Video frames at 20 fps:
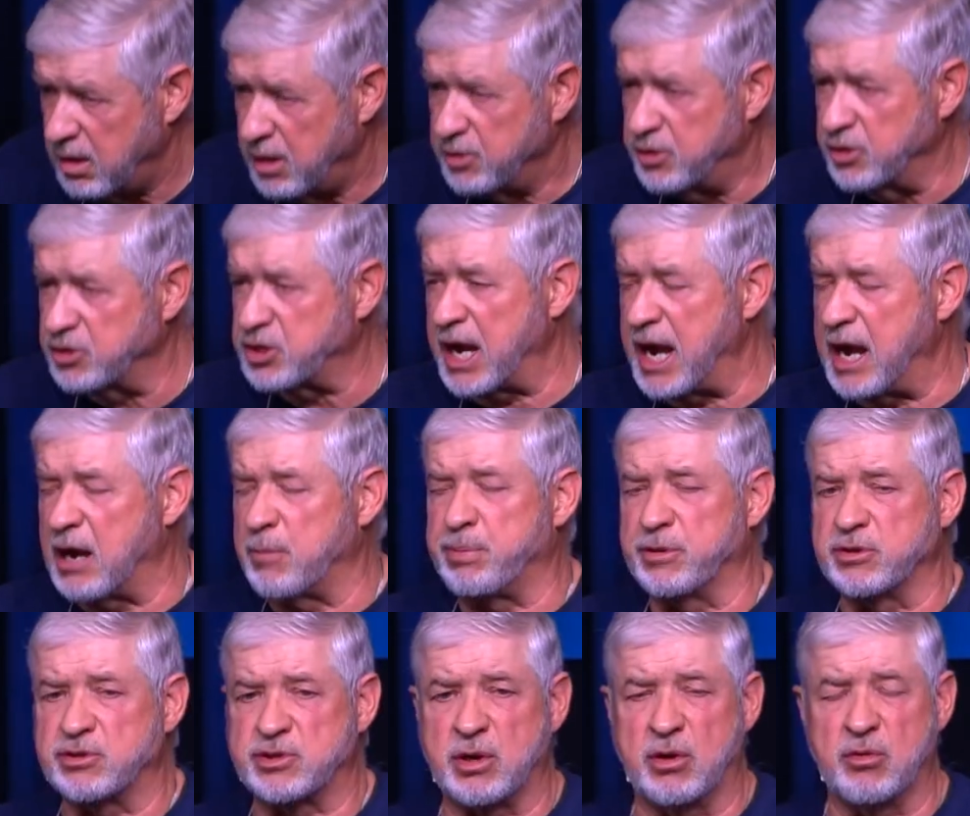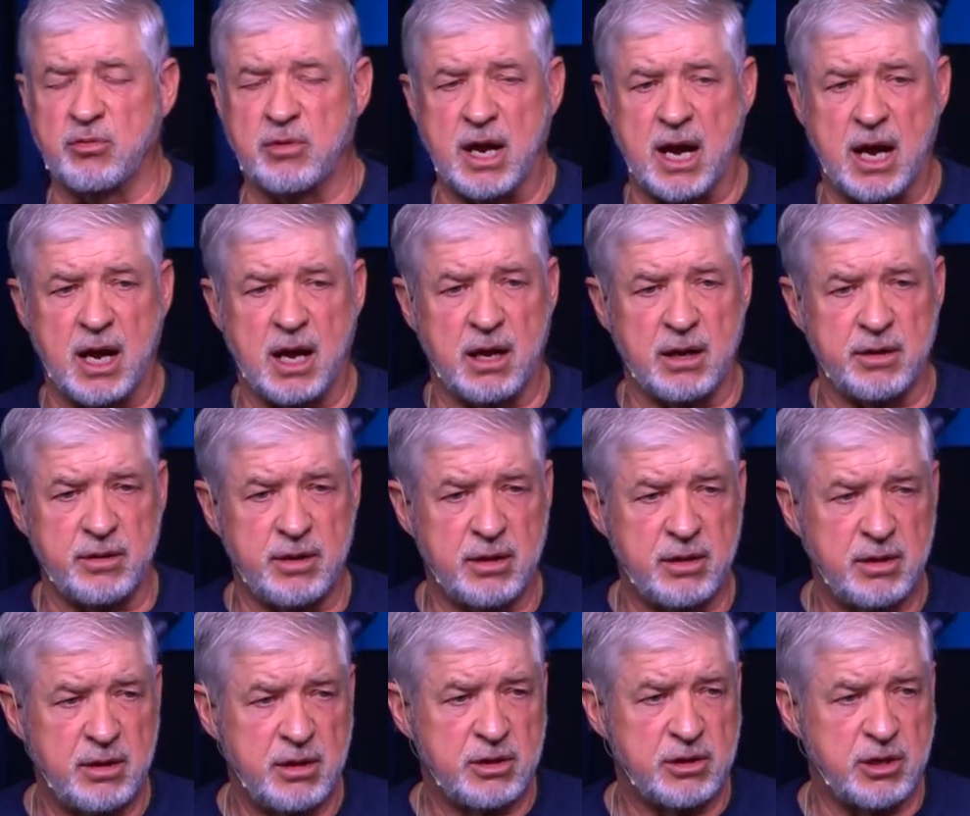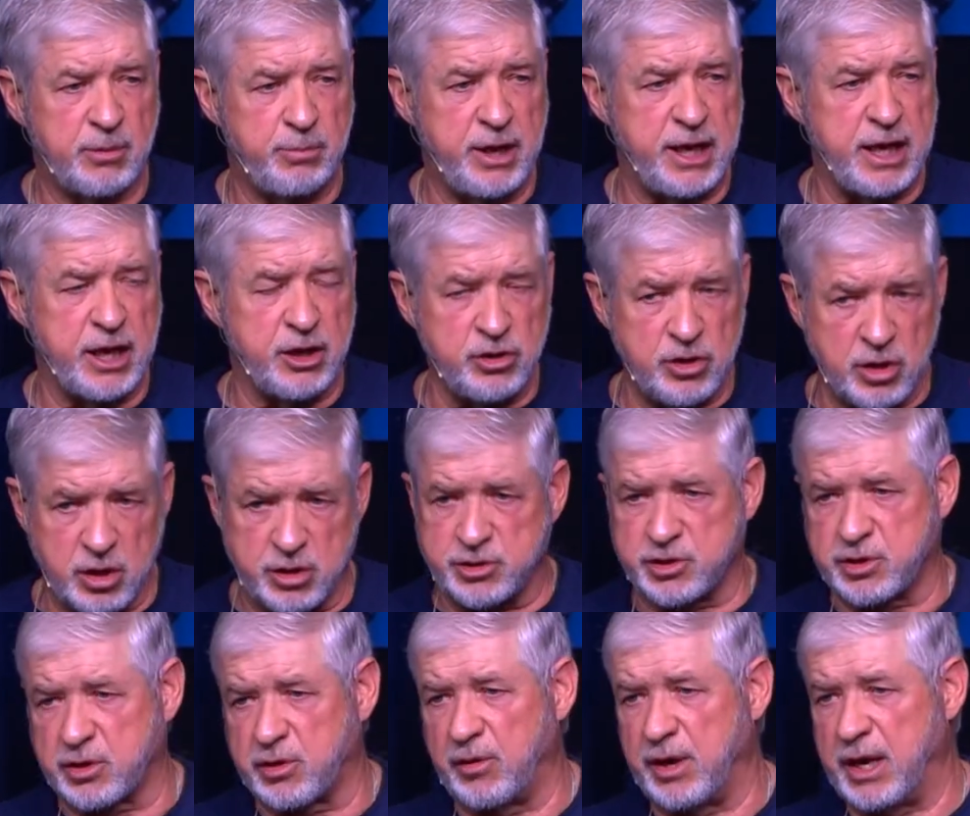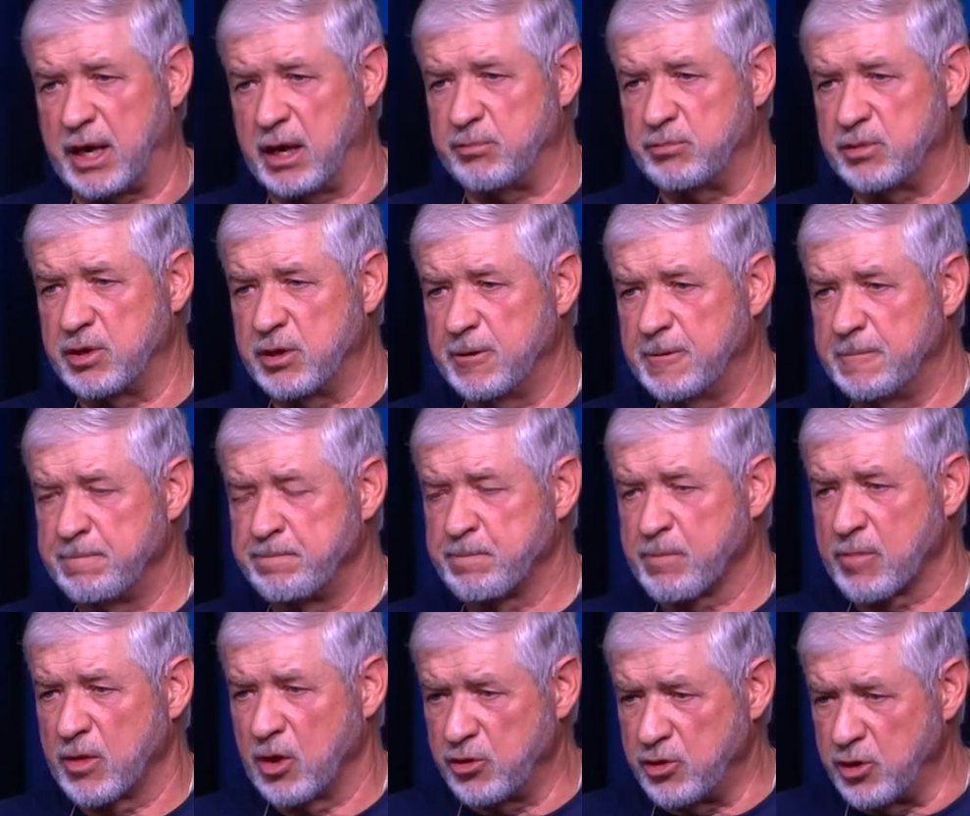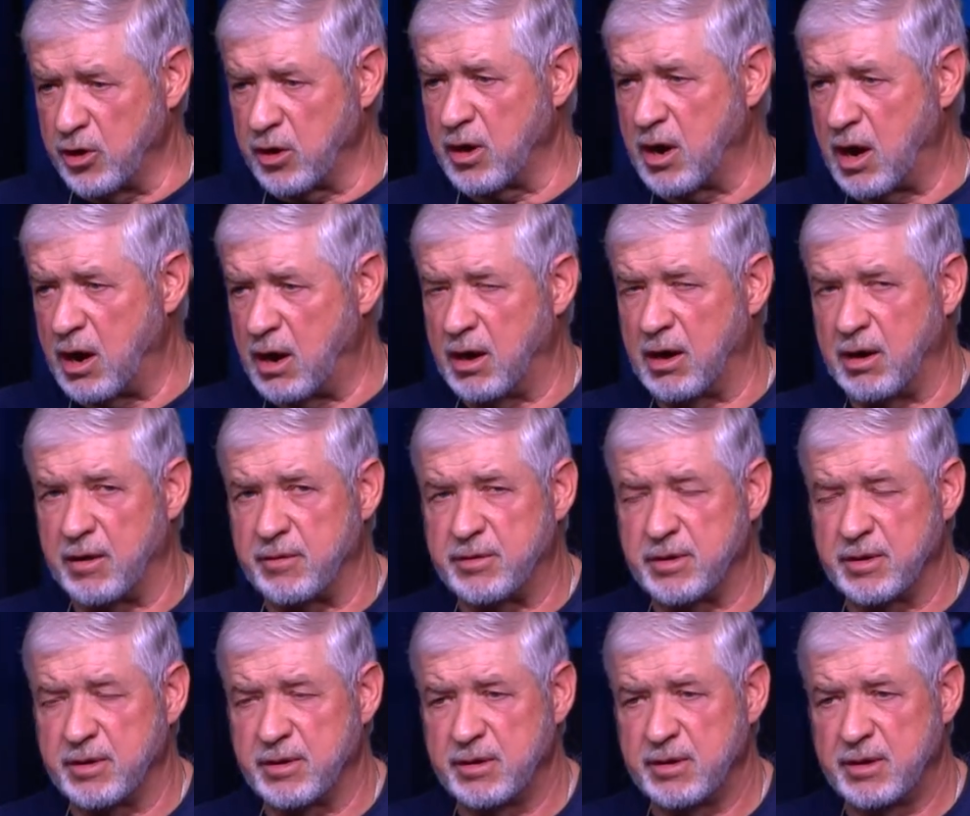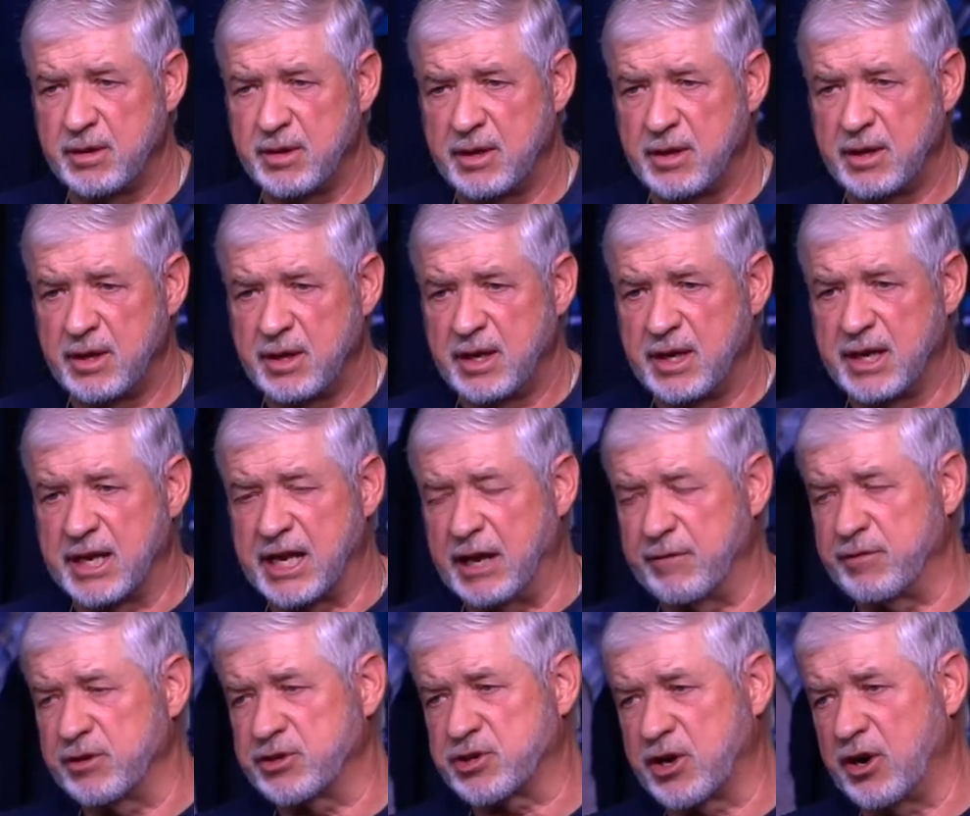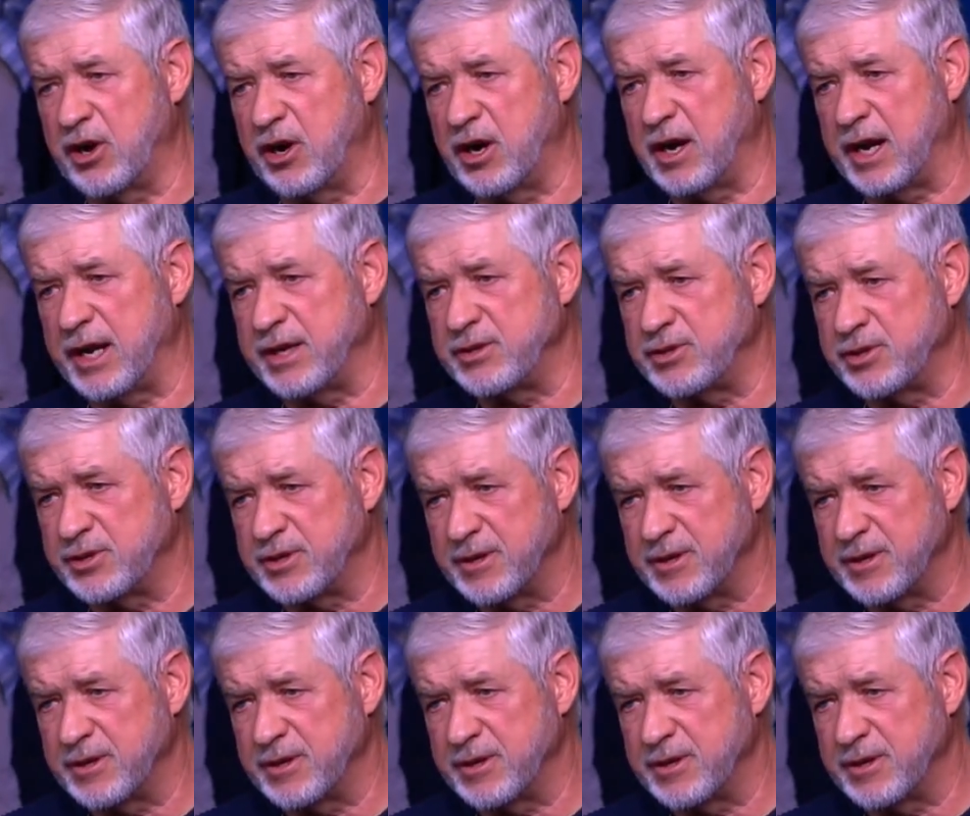Just help us, O oh God, to be in your script, your heart. Give us courage.